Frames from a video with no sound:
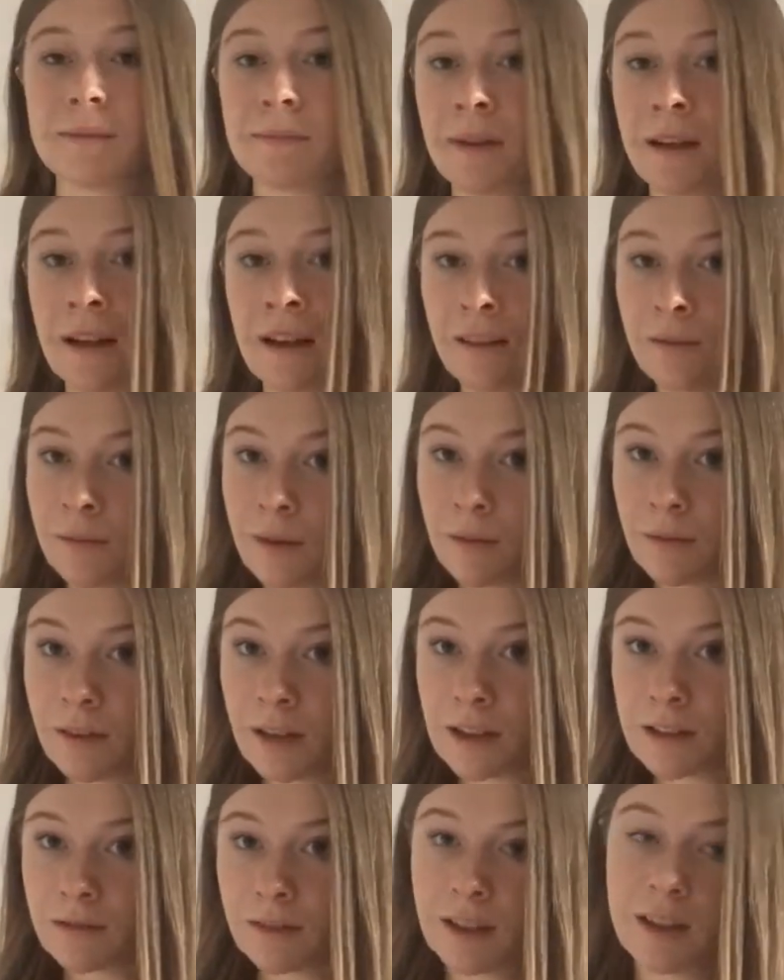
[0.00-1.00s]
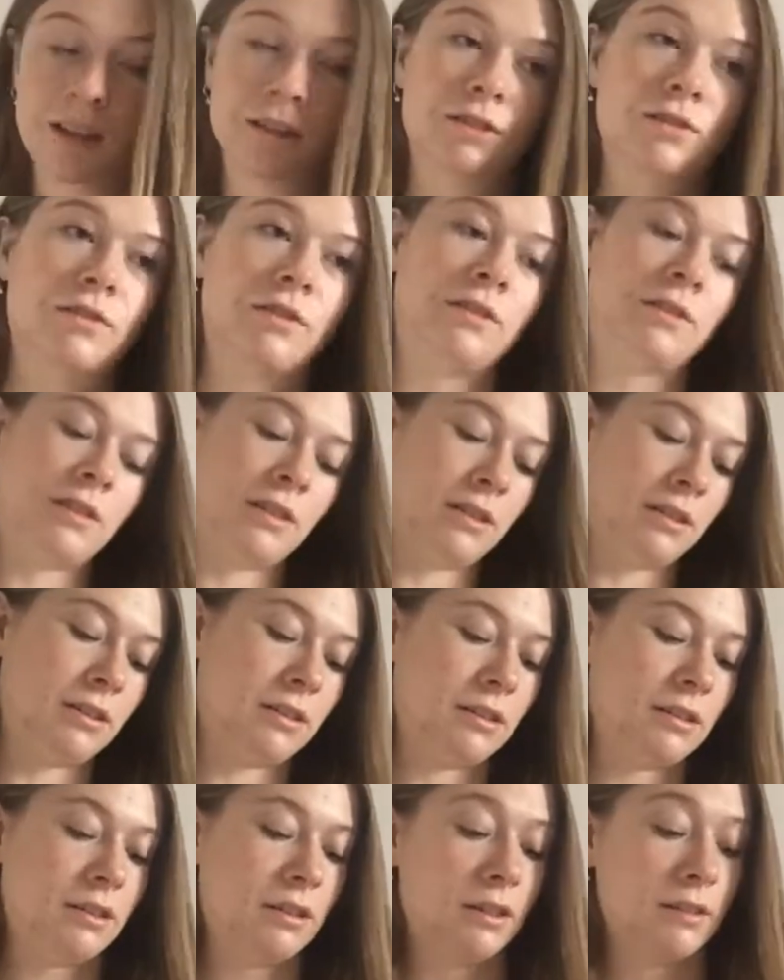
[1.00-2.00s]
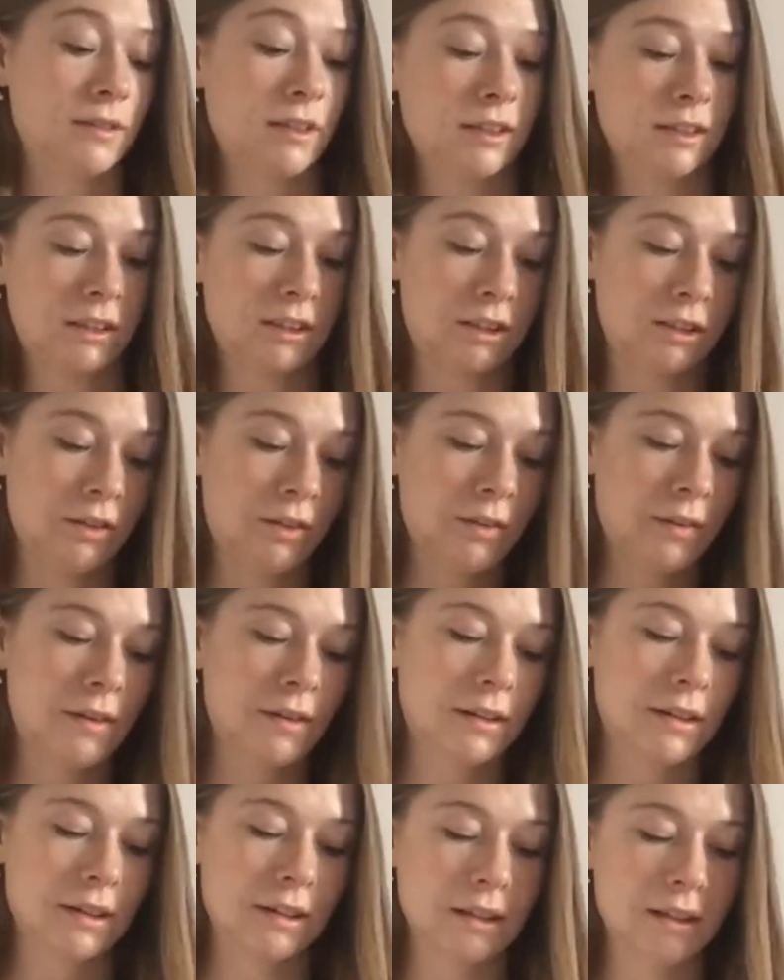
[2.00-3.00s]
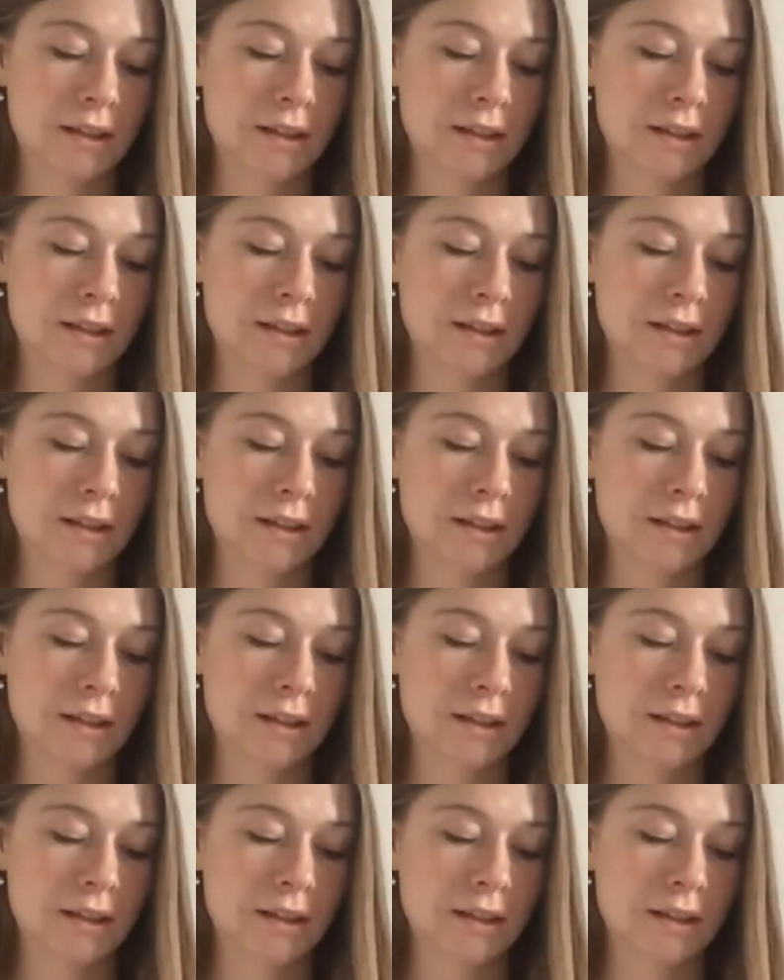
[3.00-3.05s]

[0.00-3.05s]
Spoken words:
a bit out of my price range for a university student.